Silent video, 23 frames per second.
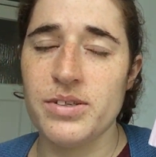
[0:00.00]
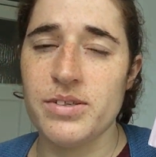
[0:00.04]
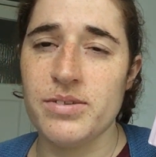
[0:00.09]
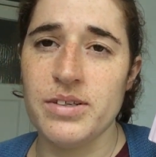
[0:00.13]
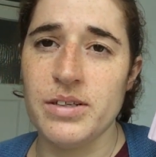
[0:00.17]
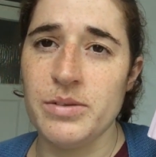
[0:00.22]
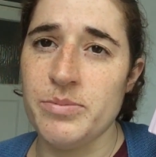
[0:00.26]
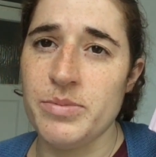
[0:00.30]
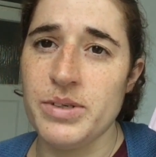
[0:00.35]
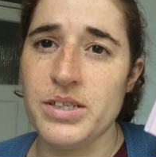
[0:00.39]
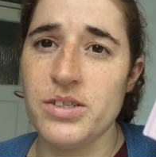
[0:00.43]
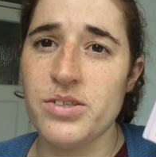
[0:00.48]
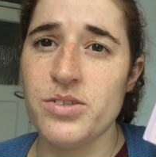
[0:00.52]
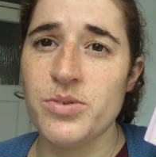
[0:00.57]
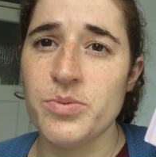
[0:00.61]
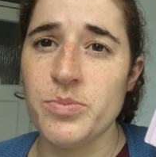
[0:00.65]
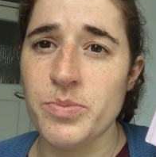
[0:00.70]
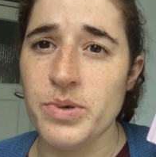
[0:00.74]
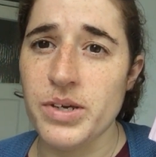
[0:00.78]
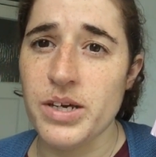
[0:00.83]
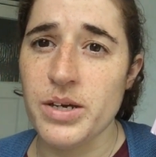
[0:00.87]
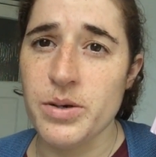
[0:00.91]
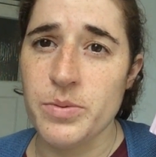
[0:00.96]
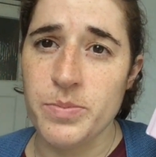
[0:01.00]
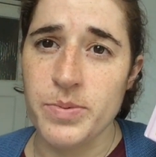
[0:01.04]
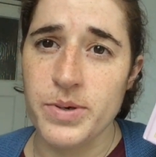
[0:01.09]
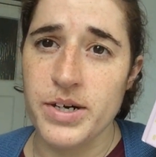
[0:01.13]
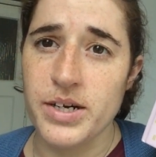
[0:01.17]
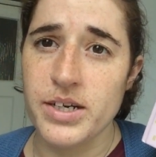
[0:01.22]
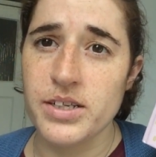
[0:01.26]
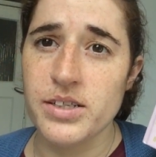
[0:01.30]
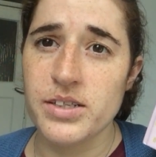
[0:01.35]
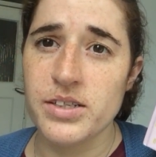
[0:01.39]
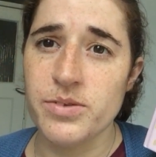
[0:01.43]
it means to be a
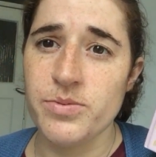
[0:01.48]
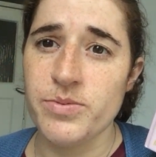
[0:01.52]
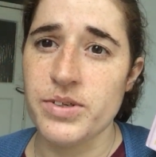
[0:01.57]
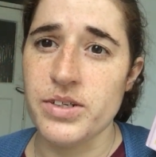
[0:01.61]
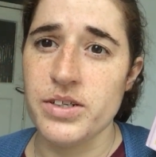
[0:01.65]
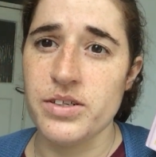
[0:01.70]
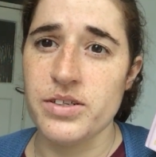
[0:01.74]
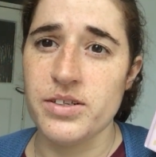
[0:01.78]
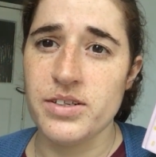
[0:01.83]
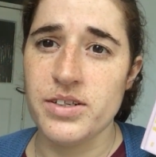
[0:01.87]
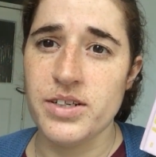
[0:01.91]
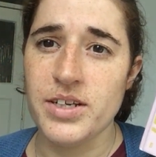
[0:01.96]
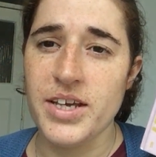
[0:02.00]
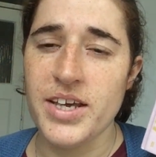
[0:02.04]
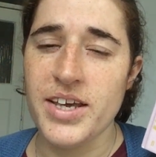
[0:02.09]
parent, even